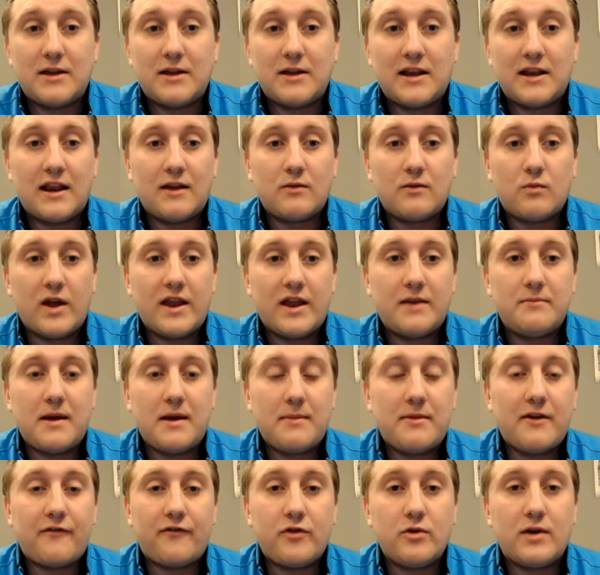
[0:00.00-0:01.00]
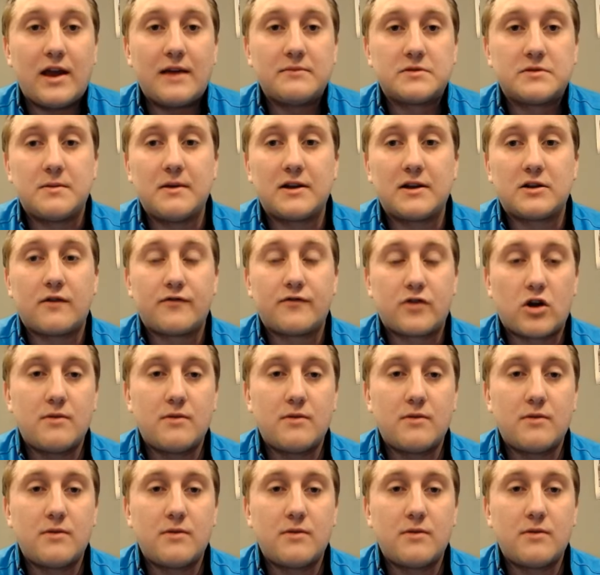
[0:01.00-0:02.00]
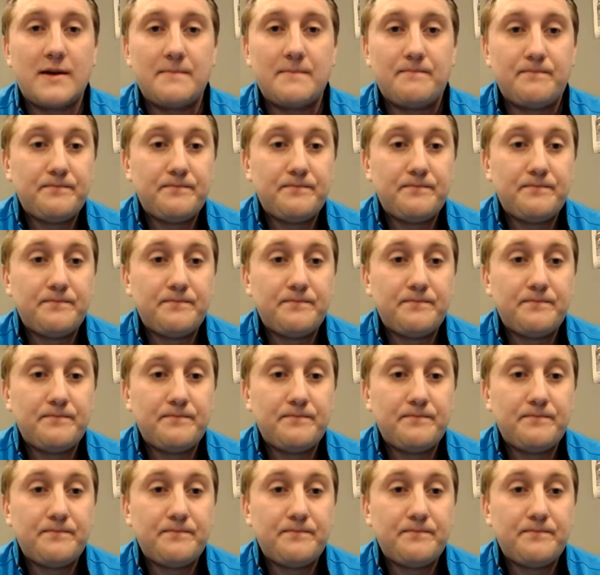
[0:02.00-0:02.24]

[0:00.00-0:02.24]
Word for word: and win maybe a few games of the Big 12 tournament,